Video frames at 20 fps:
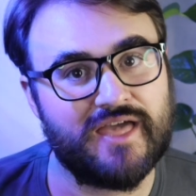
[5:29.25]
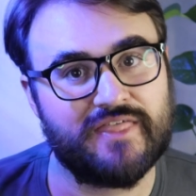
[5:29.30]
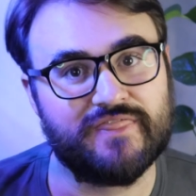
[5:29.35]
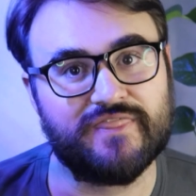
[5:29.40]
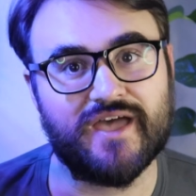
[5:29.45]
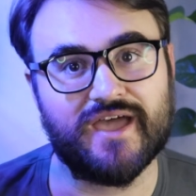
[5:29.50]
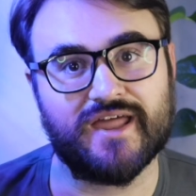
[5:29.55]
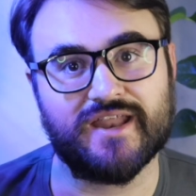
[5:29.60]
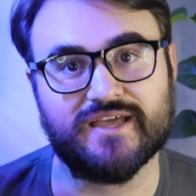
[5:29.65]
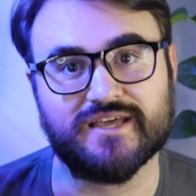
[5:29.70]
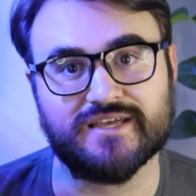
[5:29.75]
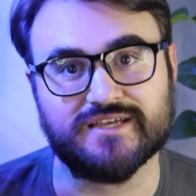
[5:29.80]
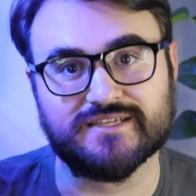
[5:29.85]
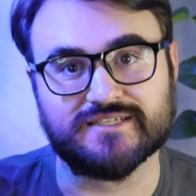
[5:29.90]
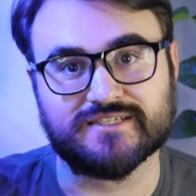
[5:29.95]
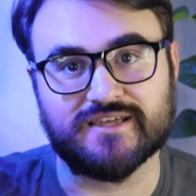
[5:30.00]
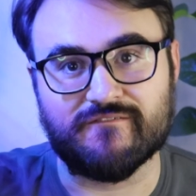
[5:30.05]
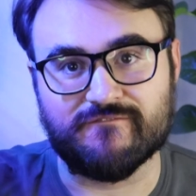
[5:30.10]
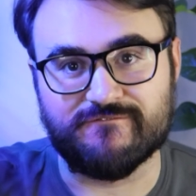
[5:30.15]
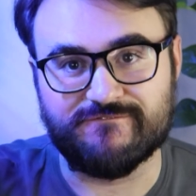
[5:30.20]
that
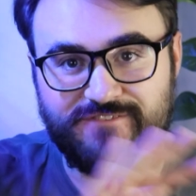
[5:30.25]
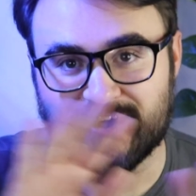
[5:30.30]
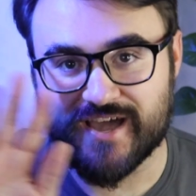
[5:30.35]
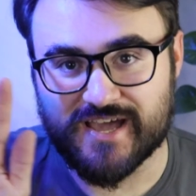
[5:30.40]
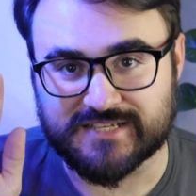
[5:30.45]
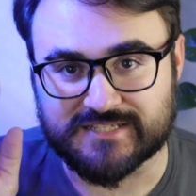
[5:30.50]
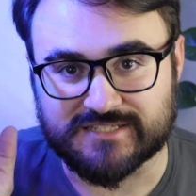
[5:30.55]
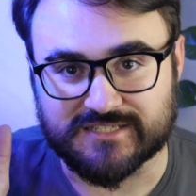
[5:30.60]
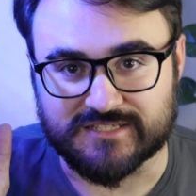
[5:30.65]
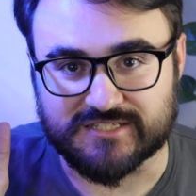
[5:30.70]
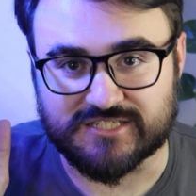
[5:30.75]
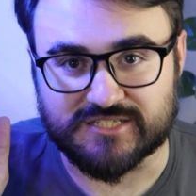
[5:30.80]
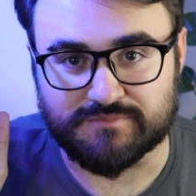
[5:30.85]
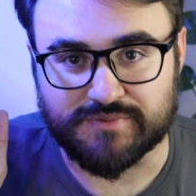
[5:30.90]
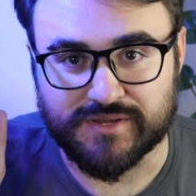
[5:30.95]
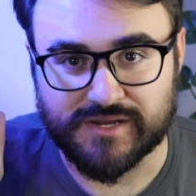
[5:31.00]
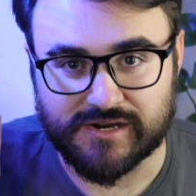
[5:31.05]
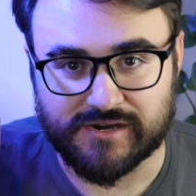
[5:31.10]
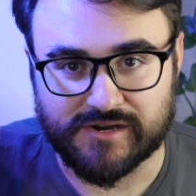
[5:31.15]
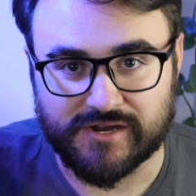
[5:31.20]
is vastly
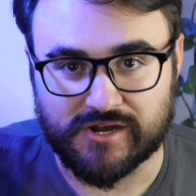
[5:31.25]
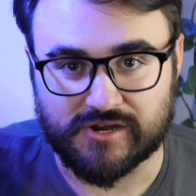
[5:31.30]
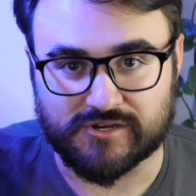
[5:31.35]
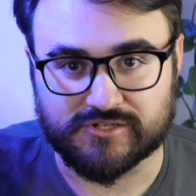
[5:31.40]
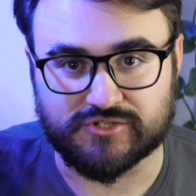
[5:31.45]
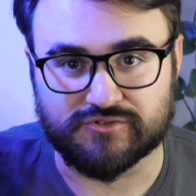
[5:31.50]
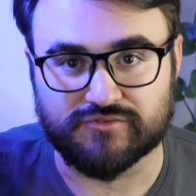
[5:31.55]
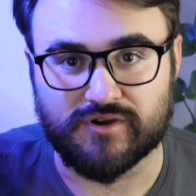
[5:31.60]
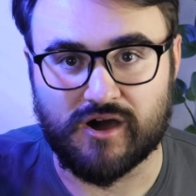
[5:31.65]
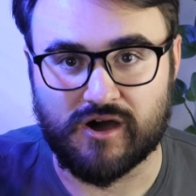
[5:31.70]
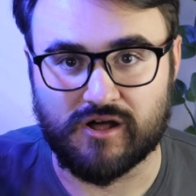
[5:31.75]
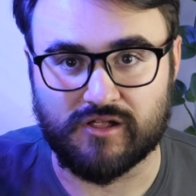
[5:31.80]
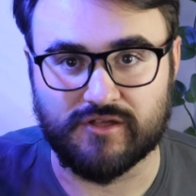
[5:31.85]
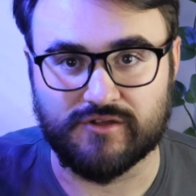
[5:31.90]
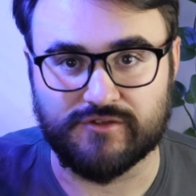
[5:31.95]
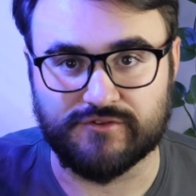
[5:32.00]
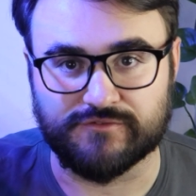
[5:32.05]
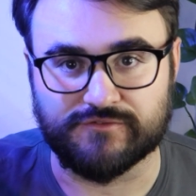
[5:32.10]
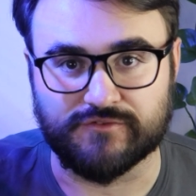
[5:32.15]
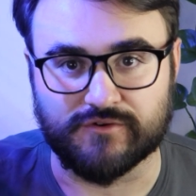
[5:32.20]
superior to all
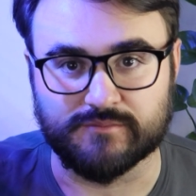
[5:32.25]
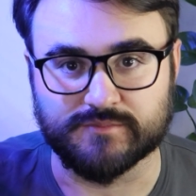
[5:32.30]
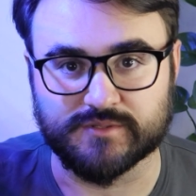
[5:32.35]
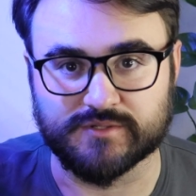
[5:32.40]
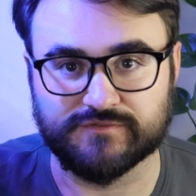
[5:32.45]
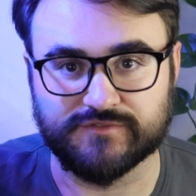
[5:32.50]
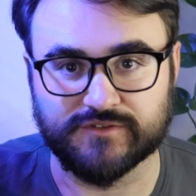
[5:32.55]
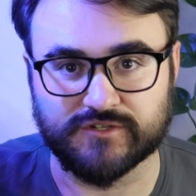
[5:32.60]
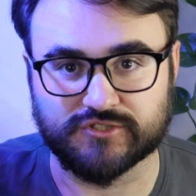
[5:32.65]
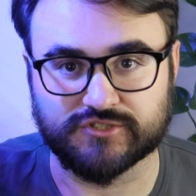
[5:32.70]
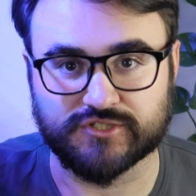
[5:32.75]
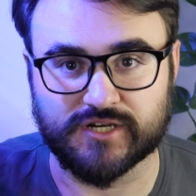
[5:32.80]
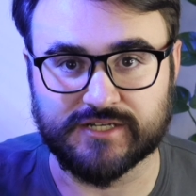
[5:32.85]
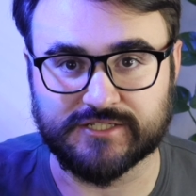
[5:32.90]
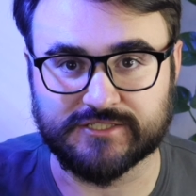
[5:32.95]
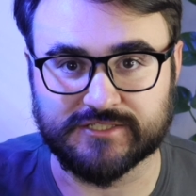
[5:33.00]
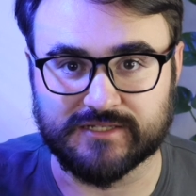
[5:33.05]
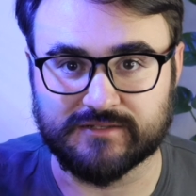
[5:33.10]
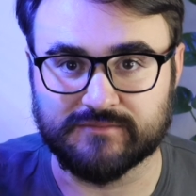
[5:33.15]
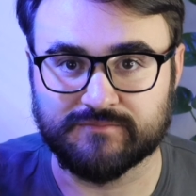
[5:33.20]
other forms of
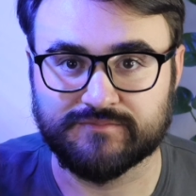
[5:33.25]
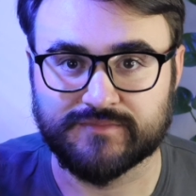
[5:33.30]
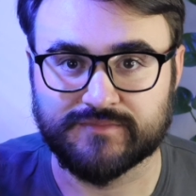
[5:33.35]
filtration.